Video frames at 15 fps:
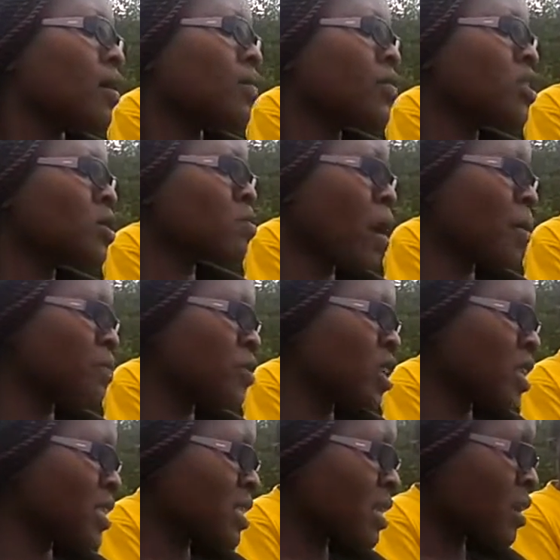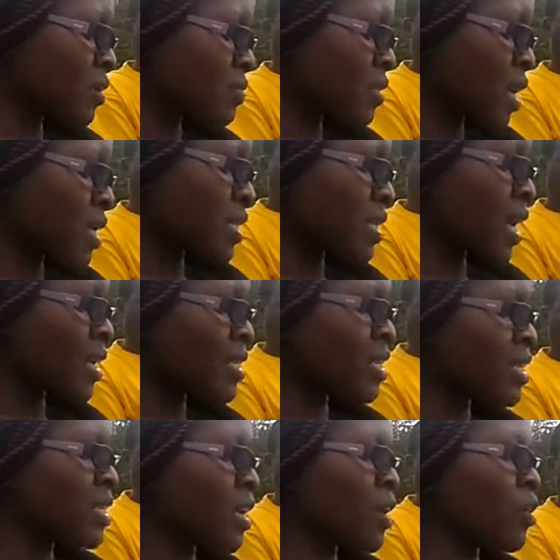this map just gives us a
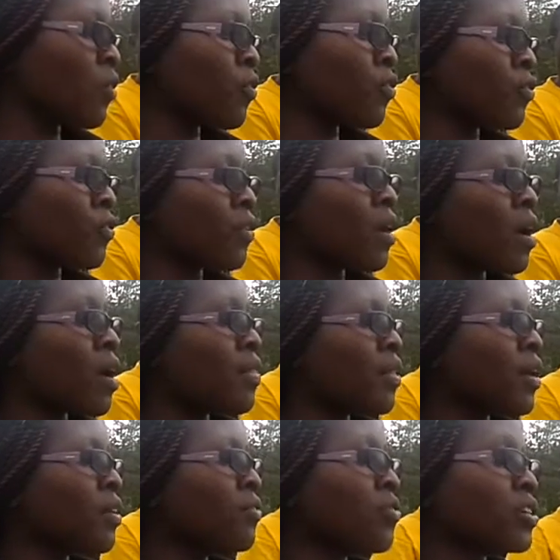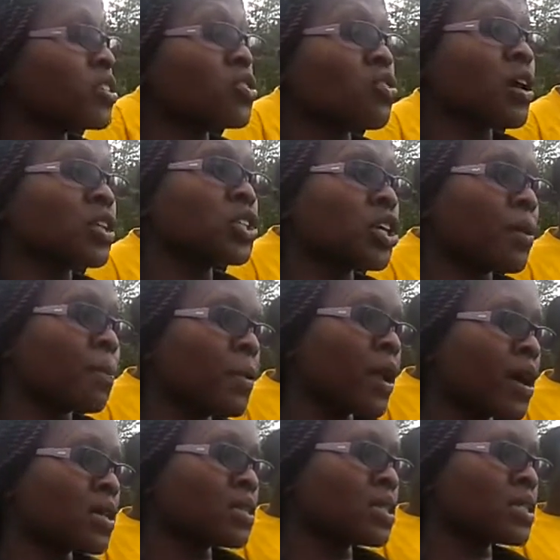detail of the infrastructure
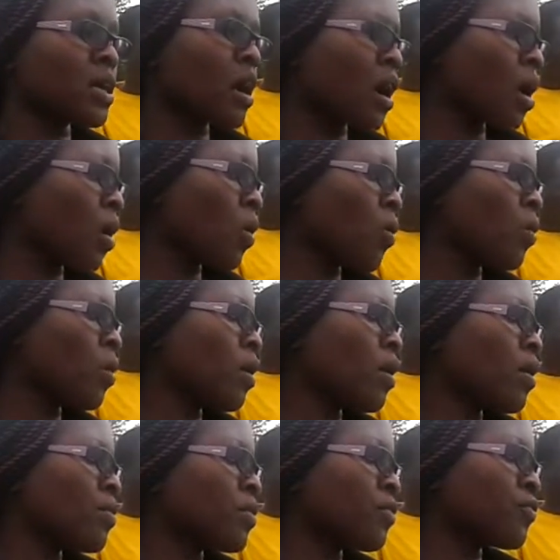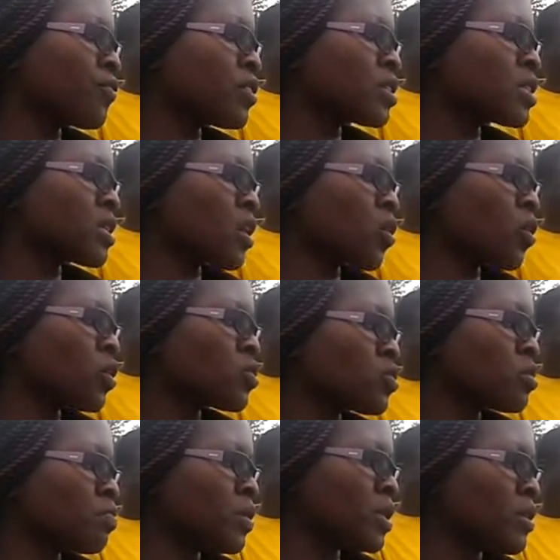plans, how the fields are going to
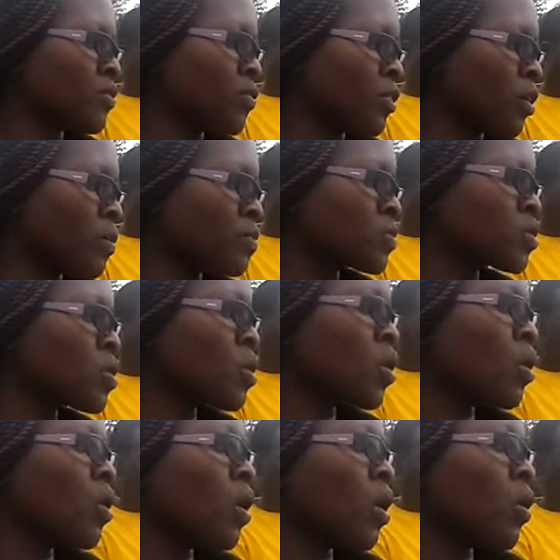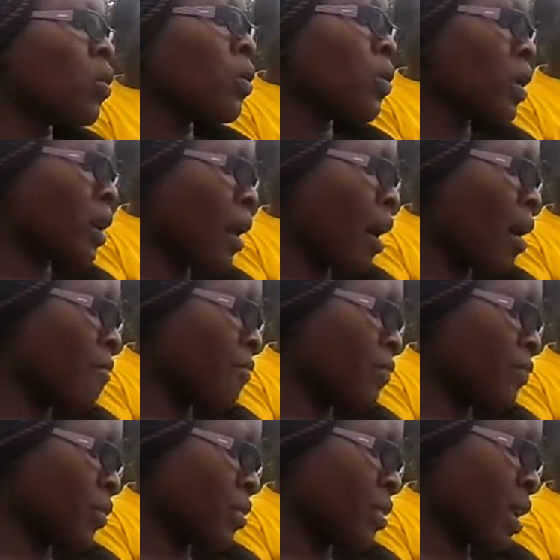be developed. We will have,
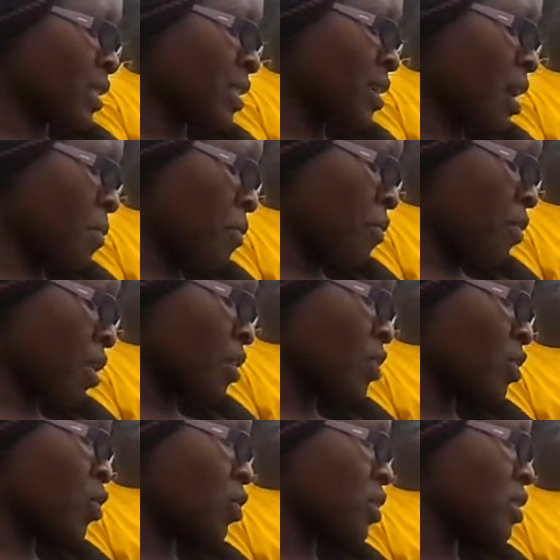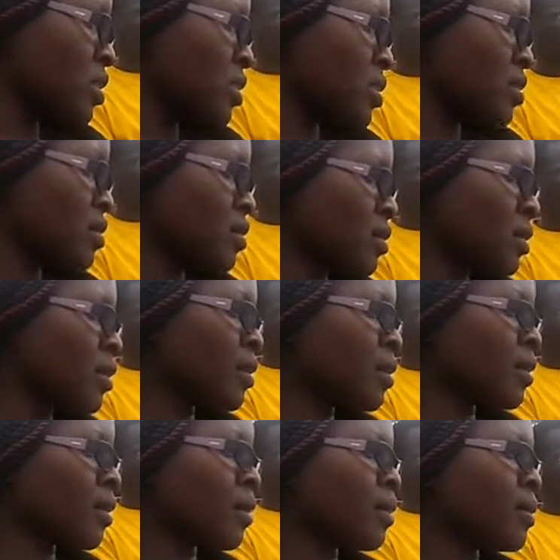there are some red dots in,
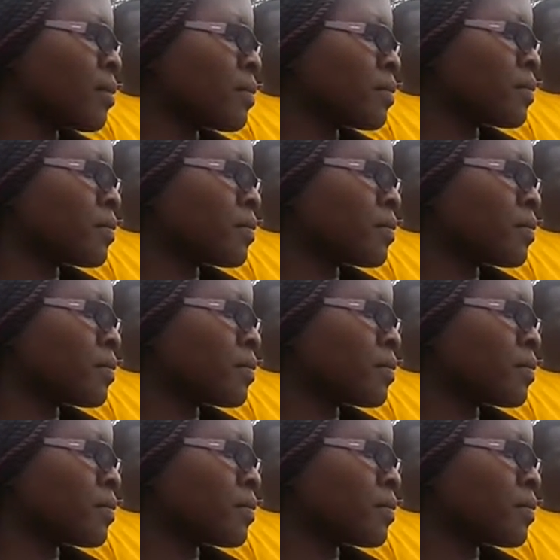uh,